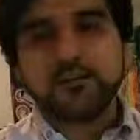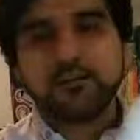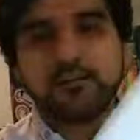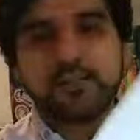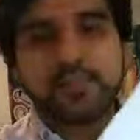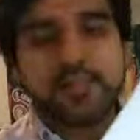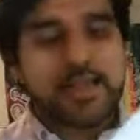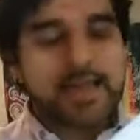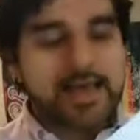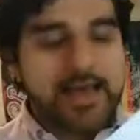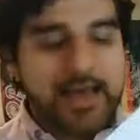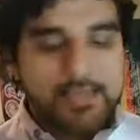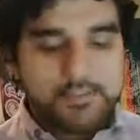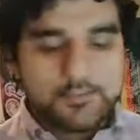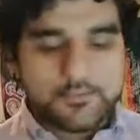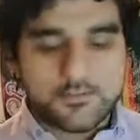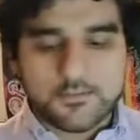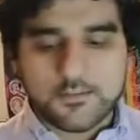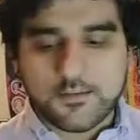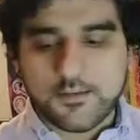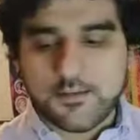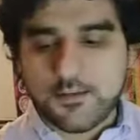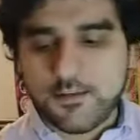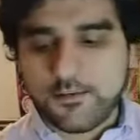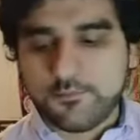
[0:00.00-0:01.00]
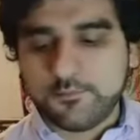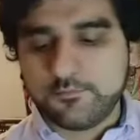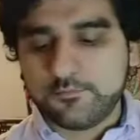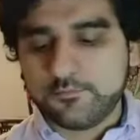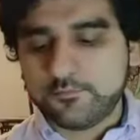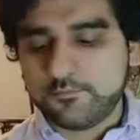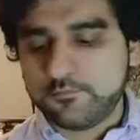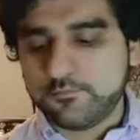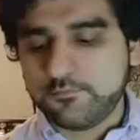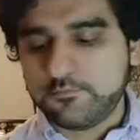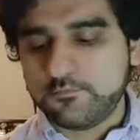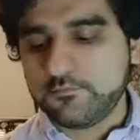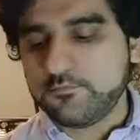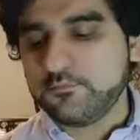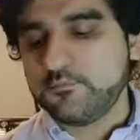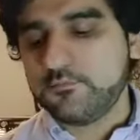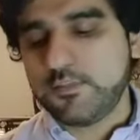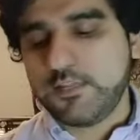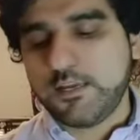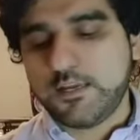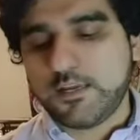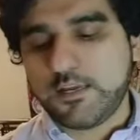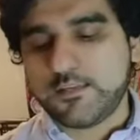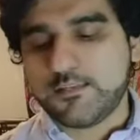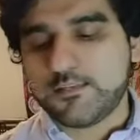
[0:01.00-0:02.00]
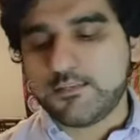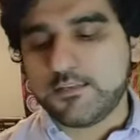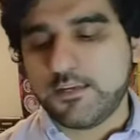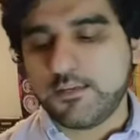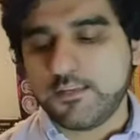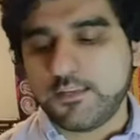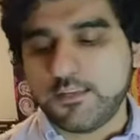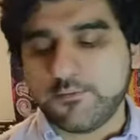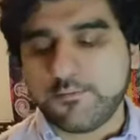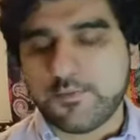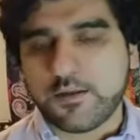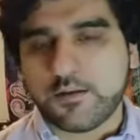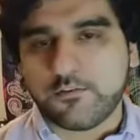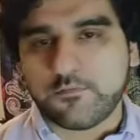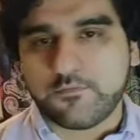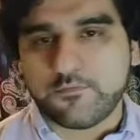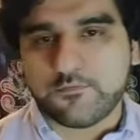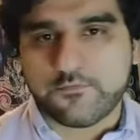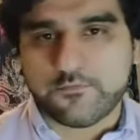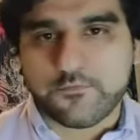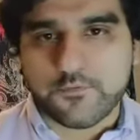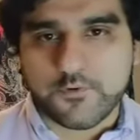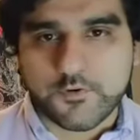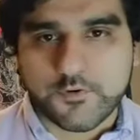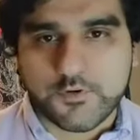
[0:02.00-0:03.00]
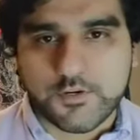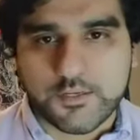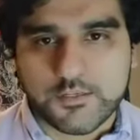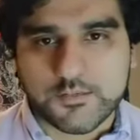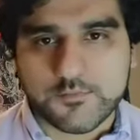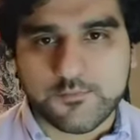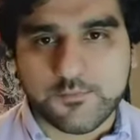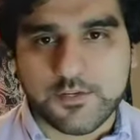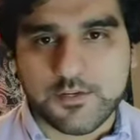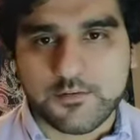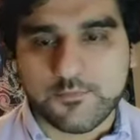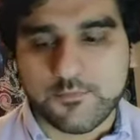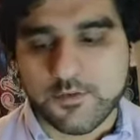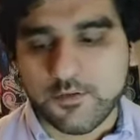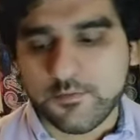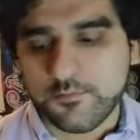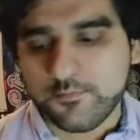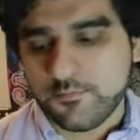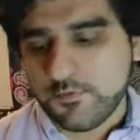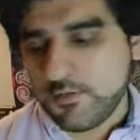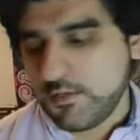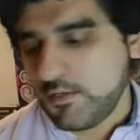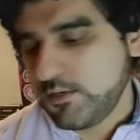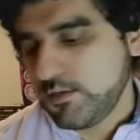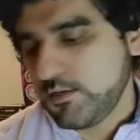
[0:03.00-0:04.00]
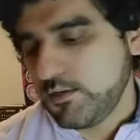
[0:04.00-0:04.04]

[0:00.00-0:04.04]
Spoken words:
class. Like I said, the amount of fruit is minimum,